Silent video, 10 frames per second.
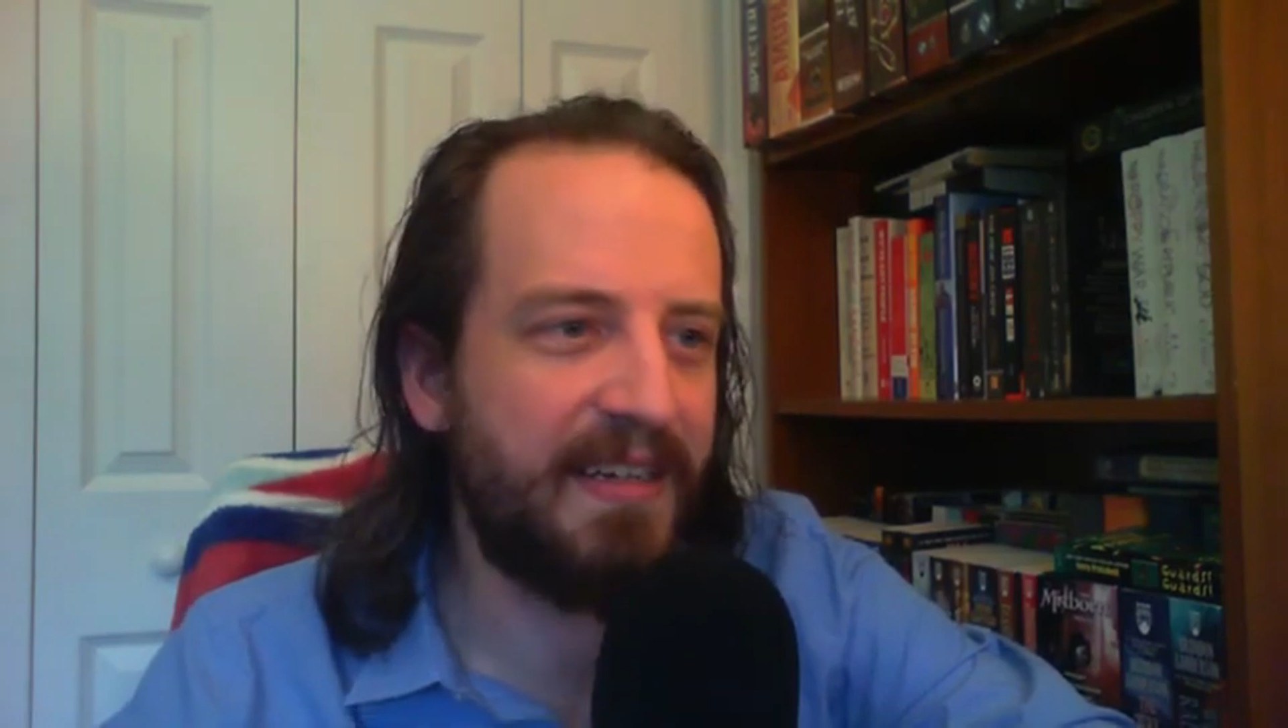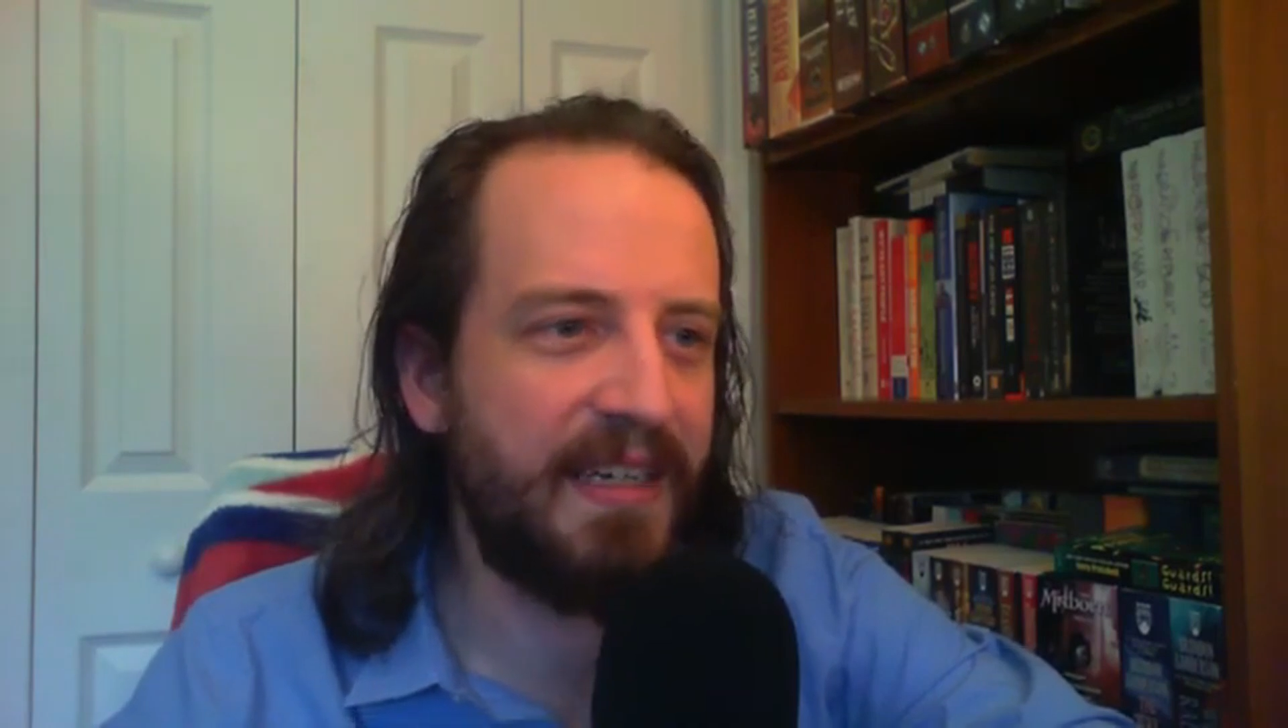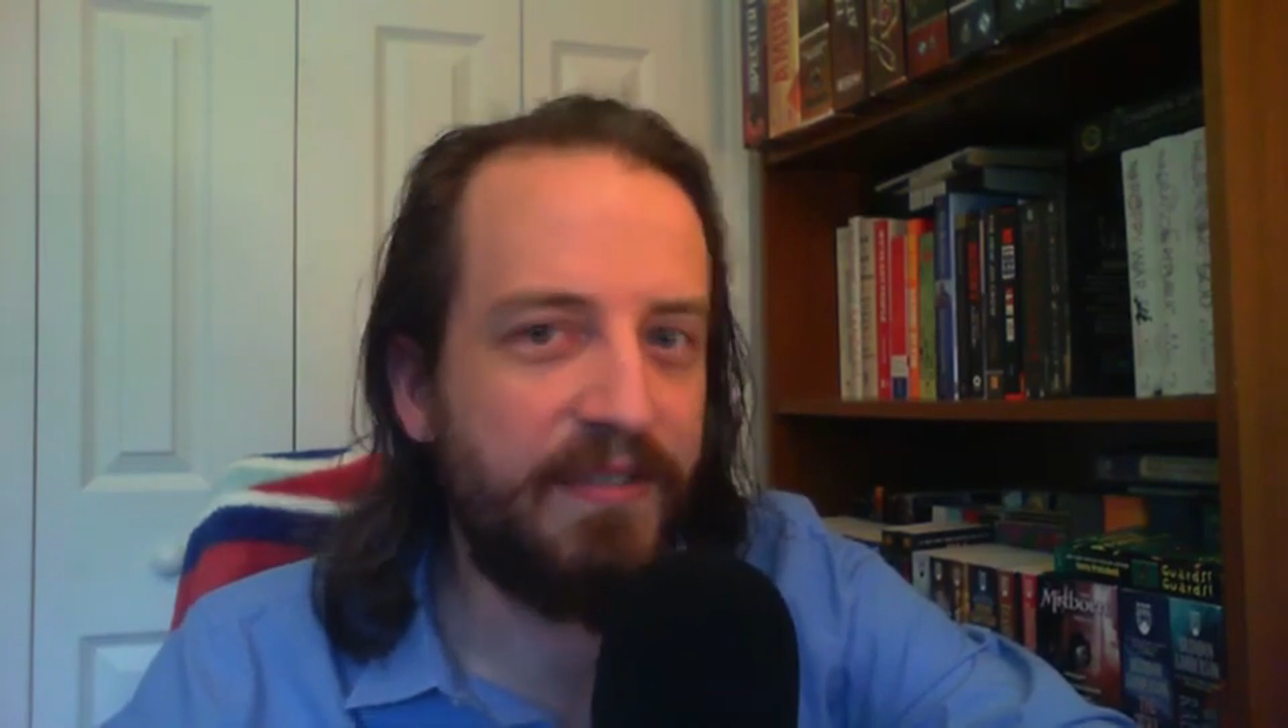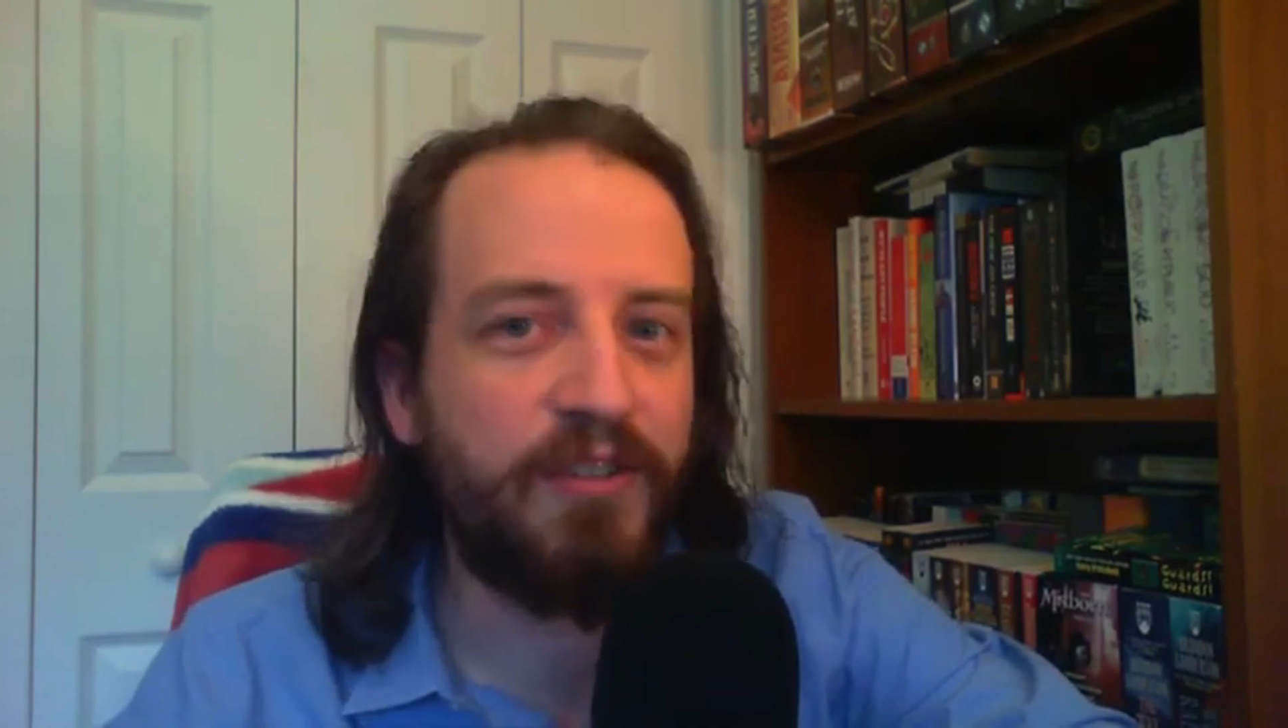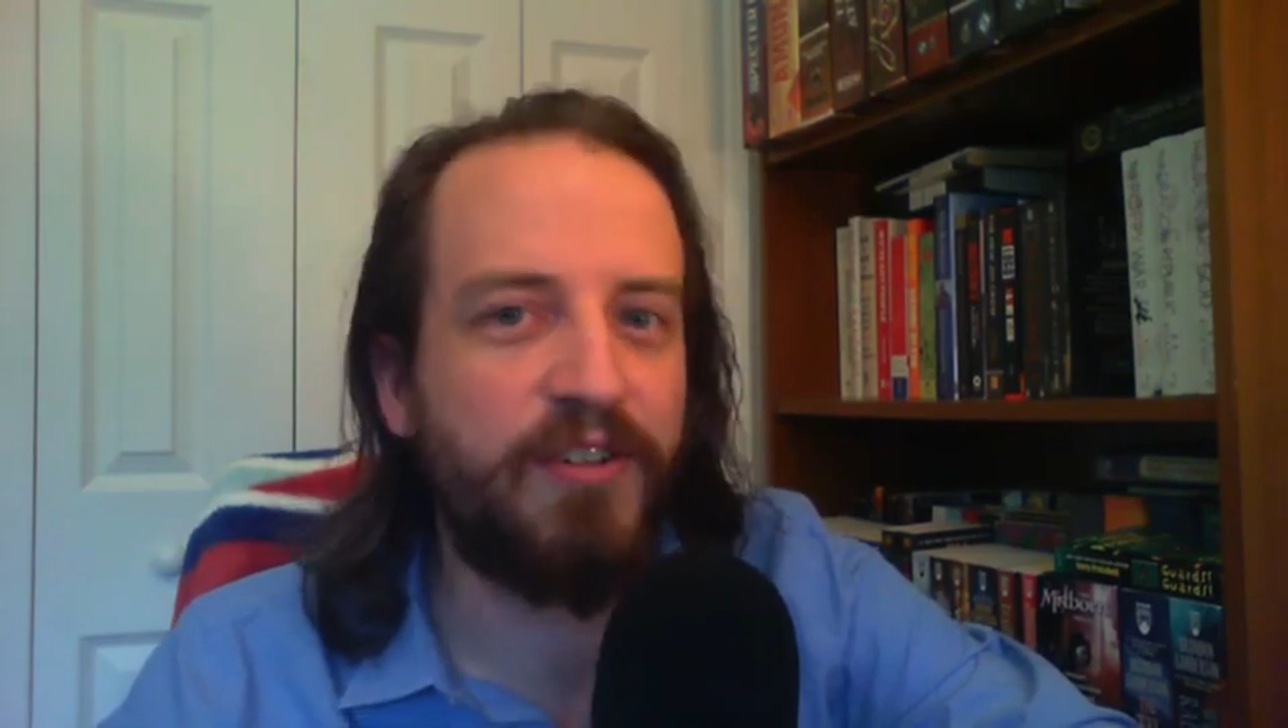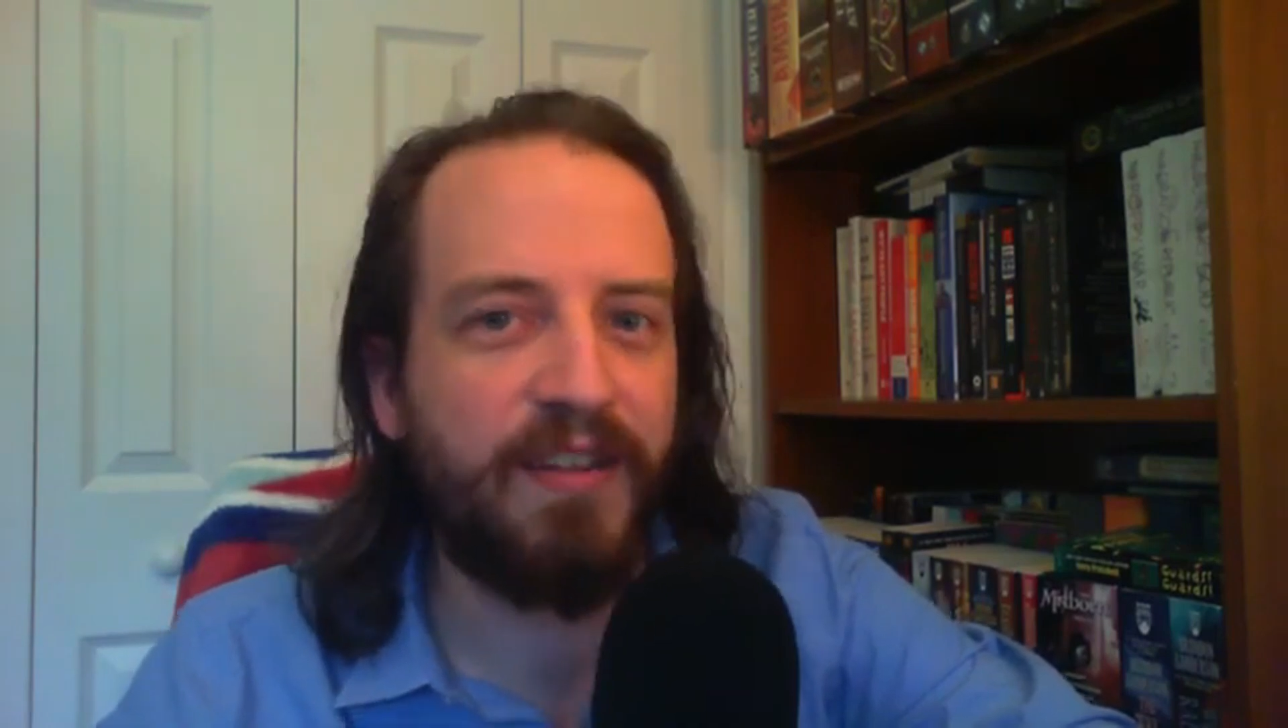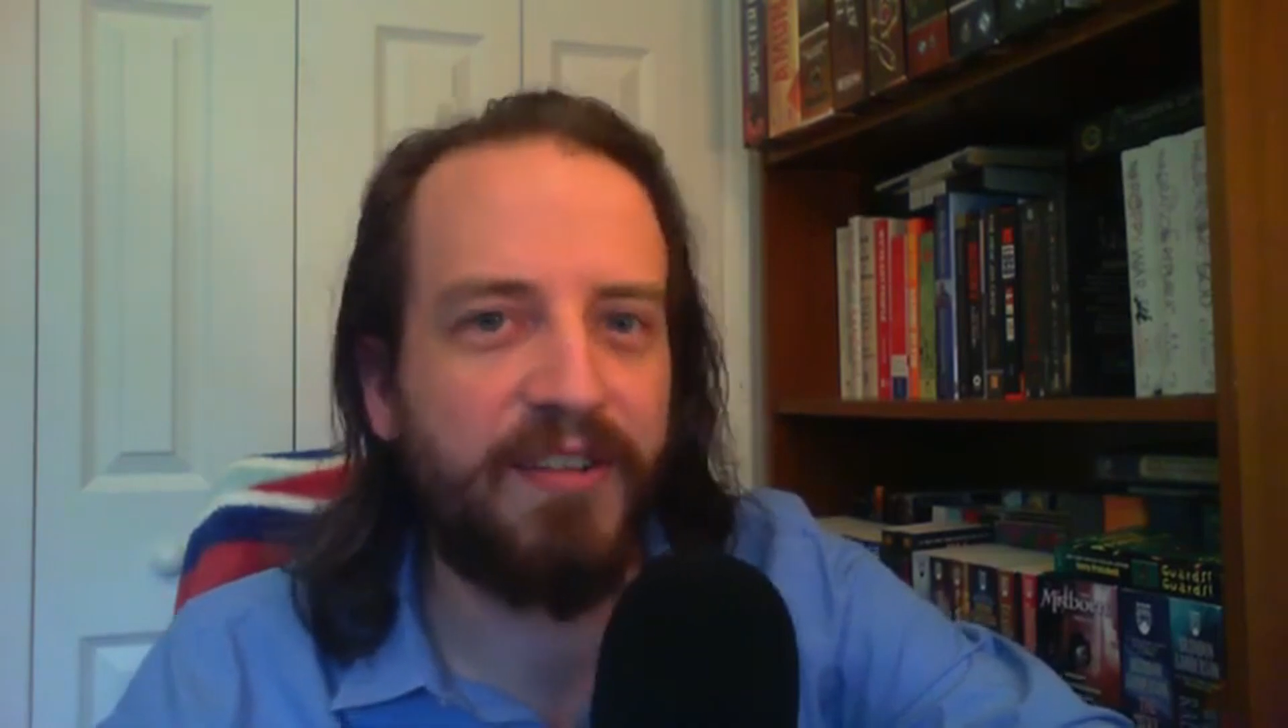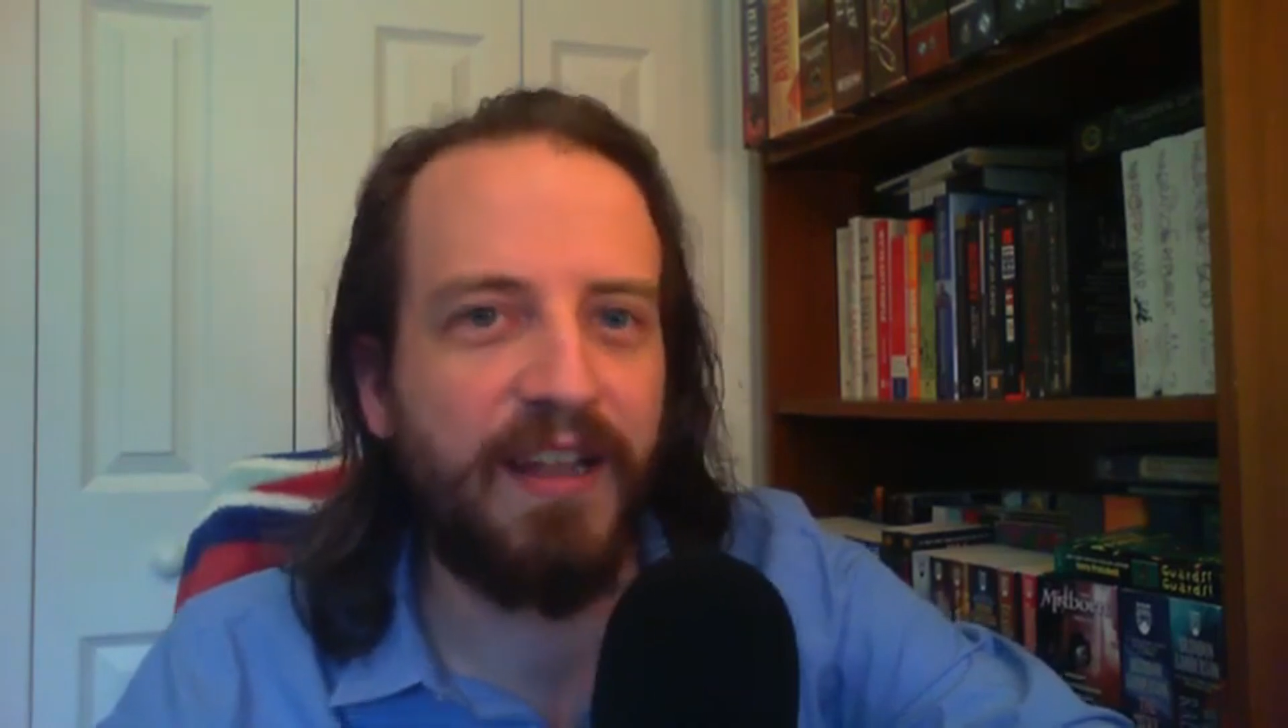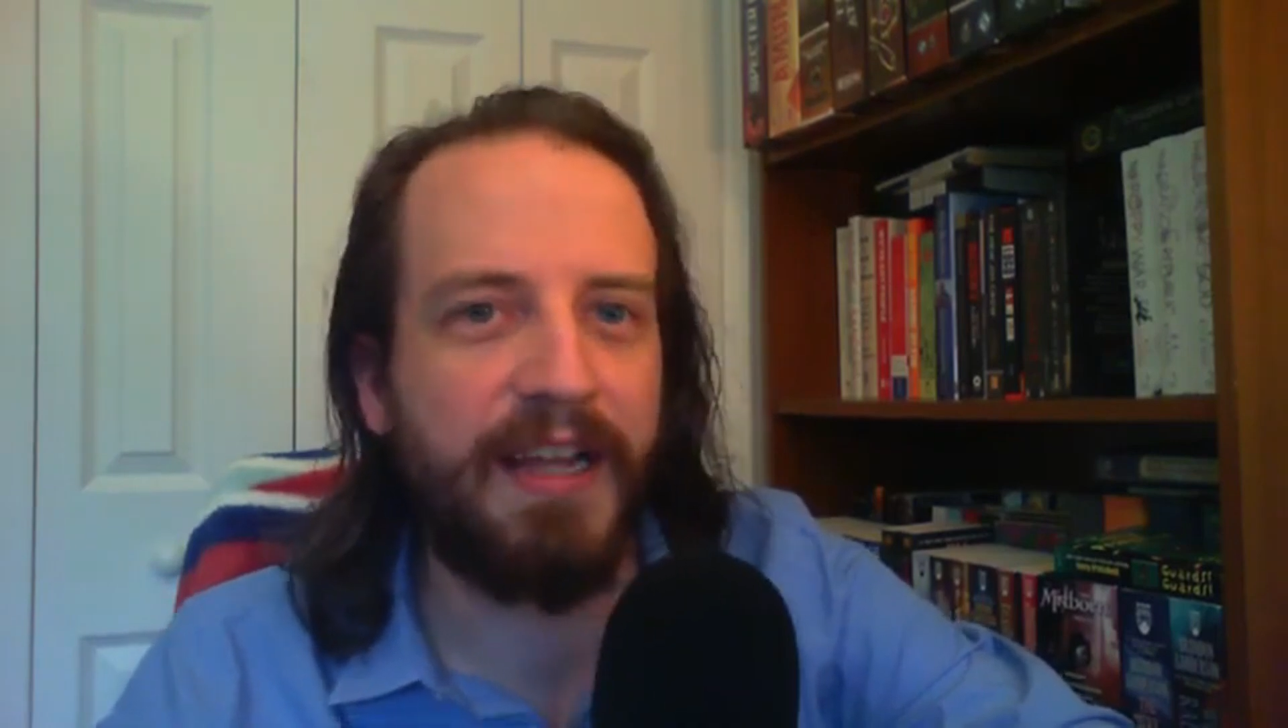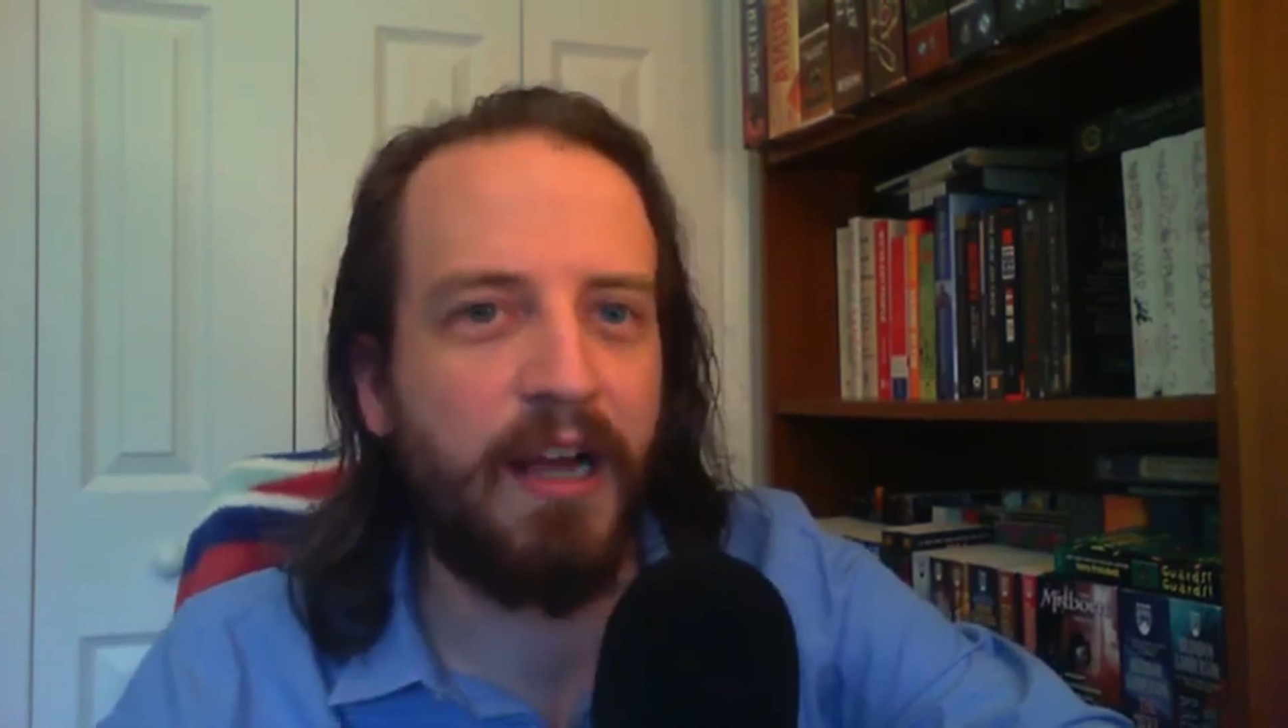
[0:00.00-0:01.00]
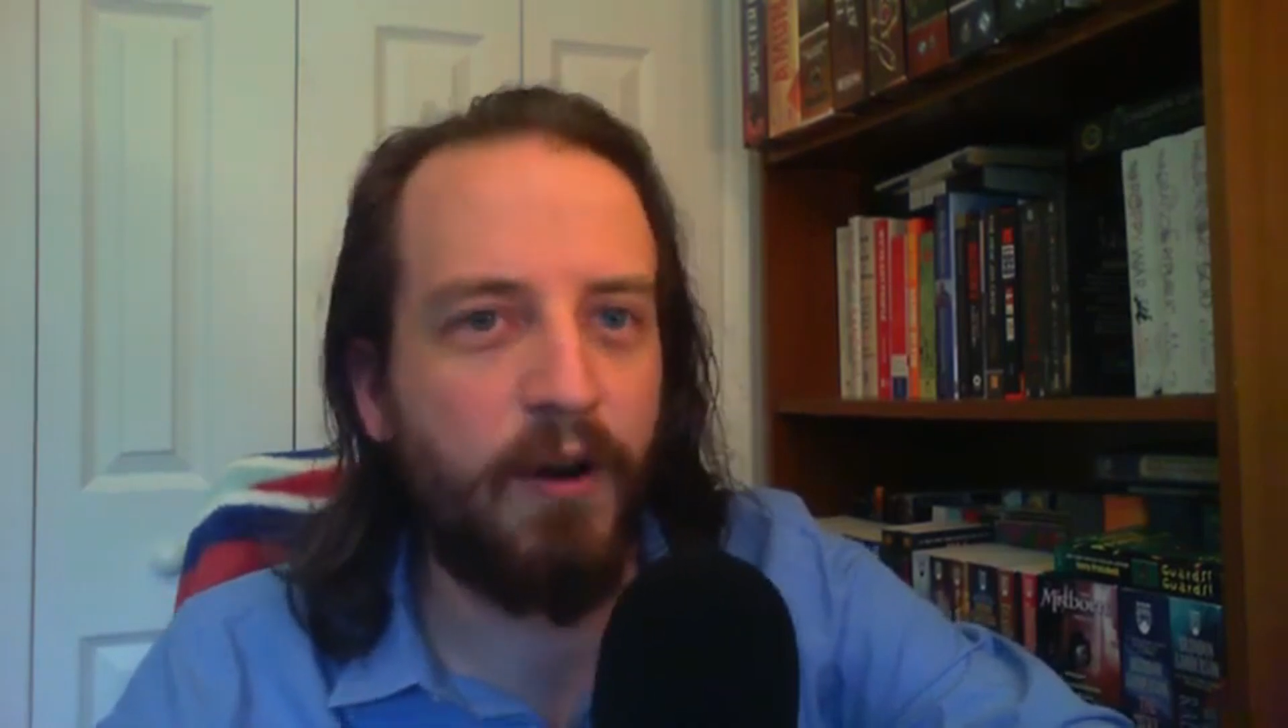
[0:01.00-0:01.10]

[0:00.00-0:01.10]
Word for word: even just like